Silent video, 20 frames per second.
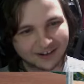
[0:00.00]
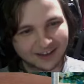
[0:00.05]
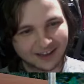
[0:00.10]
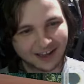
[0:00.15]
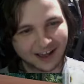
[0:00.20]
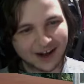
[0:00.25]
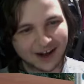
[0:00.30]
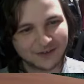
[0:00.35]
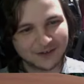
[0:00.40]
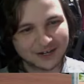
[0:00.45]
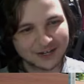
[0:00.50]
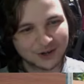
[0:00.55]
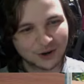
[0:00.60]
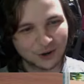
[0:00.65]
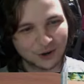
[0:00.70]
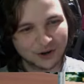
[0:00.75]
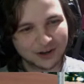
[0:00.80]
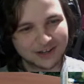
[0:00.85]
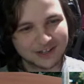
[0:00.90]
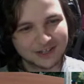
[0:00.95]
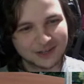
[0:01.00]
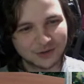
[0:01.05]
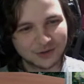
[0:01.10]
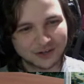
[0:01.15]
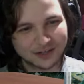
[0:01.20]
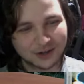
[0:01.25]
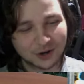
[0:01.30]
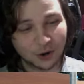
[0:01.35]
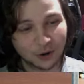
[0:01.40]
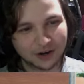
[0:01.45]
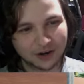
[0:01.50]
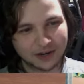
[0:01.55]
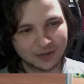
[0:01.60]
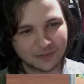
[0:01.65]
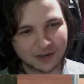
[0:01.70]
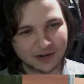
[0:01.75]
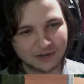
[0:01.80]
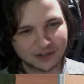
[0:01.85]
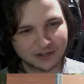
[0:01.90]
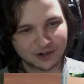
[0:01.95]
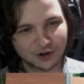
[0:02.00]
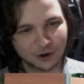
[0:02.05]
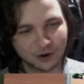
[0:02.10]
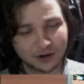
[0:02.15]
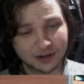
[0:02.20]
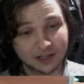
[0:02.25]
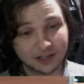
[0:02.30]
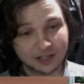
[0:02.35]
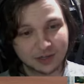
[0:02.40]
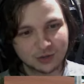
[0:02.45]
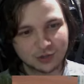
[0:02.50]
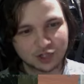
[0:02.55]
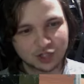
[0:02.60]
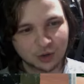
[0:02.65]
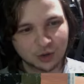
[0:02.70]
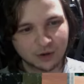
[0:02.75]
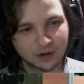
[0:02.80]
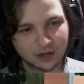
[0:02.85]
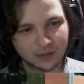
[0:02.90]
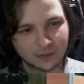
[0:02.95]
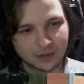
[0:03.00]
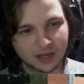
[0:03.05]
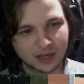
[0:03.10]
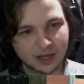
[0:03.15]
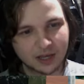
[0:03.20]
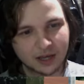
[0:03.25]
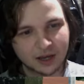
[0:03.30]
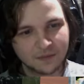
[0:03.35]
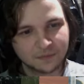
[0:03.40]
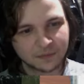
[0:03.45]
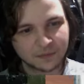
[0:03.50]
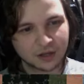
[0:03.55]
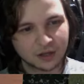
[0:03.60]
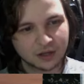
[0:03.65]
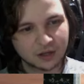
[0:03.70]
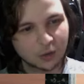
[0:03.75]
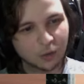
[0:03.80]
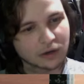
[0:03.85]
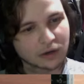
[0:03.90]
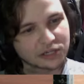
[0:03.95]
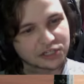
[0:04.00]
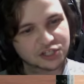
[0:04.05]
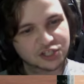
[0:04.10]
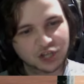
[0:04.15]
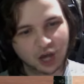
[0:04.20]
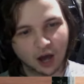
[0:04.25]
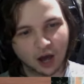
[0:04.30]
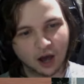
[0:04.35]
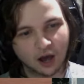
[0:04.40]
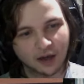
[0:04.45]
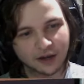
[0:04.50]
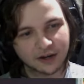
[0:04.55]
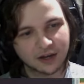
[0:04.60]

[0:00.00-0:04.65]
I recorded you recording recording me, recording you, shooting me. You are done.